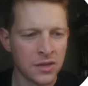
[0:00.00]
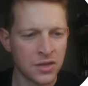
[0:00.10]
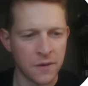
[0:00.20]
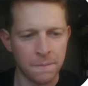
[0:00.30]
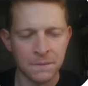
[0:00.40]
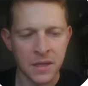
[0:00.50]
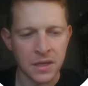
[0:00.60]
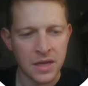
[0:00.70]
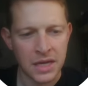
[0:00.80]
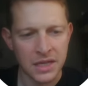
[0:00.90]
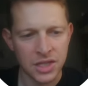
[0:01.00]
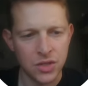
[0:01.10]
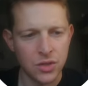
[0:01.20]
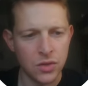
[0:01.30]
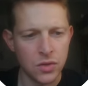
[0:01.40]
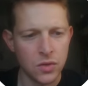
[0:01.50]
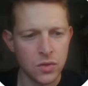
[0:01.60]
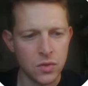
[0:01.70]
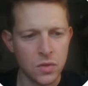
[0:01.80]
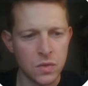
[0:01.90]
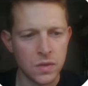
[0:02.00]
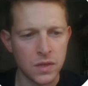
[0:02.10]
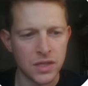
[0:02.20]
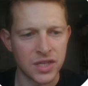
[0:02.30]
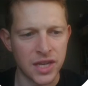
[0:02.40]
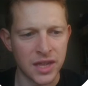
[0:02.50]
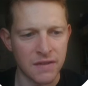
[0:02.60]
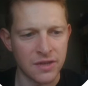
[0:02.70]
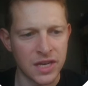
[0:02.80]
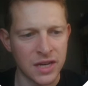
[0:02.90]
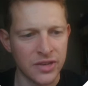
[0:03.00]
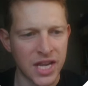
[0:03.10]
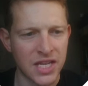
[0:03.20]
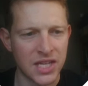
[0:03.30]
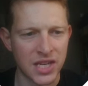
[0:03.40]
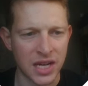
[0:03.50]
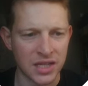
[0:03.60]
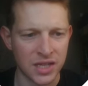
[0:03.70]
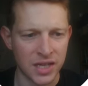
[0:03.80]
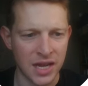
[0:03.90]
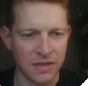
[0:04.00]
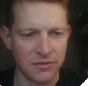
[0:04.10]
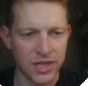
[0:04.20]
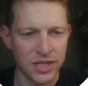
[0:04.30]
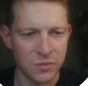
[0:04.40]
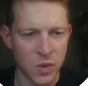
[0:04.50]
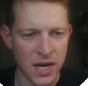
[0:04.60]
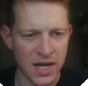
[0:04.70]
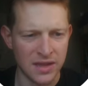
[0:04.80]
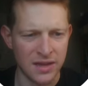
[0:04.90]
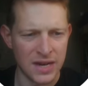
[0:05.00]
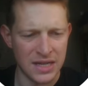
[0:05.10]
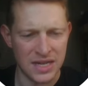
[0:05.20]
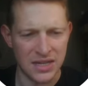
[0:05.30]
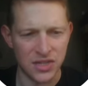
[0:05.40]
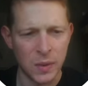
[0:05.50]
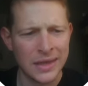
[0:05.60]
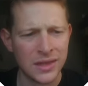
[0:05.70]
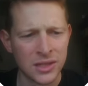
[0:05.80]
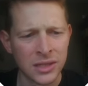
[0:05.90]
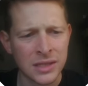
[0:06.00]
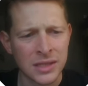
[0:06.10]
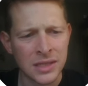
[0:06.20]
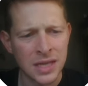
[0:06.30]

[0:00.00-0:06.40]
So as you can see, they retire at age 60, and the reason why their assets dwindle,